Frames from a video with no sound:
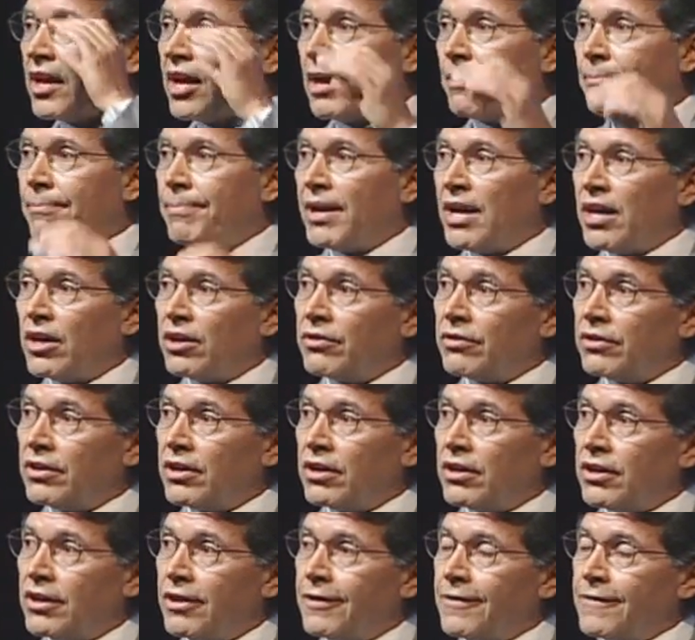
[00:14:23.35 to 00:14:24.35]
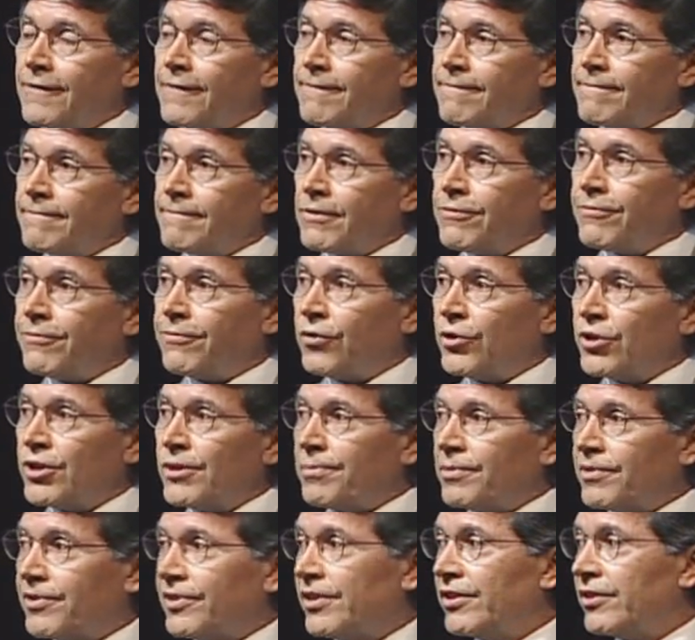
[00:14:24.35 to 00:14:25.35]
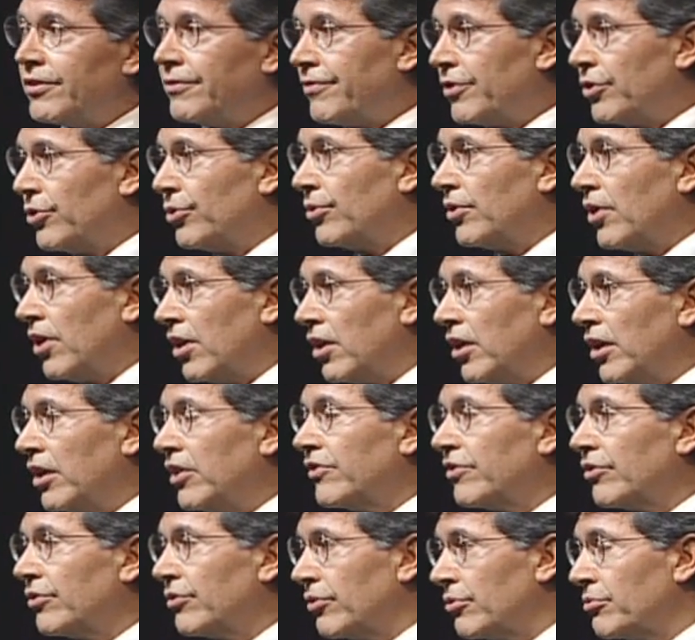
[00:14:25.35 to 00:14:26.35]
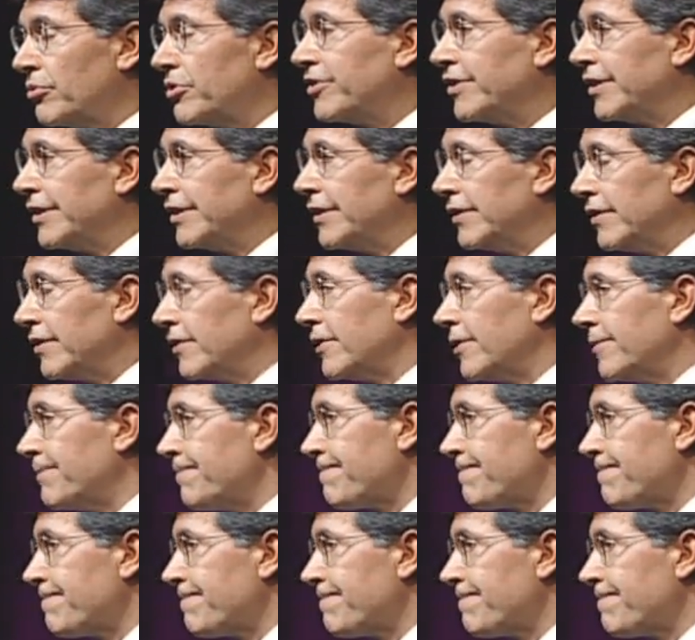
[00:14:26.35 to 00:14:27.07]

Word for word: About 40% of you are insulin resistant.